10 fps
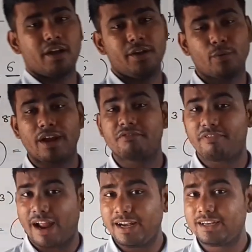you can
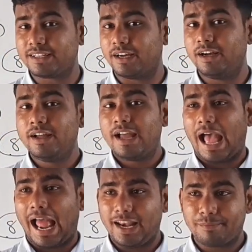find the
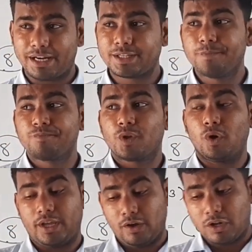element.
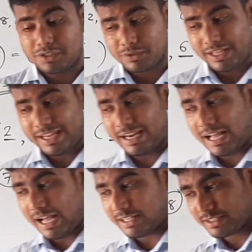Okay, also they
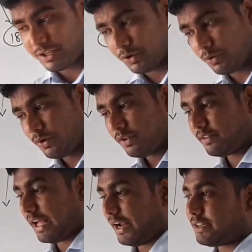can ask you
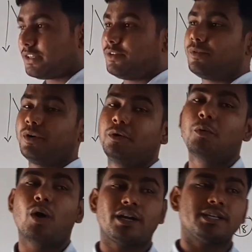that
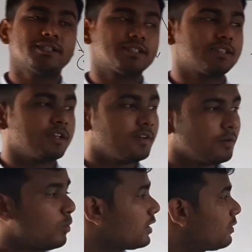what
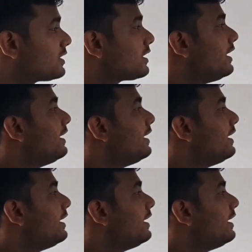was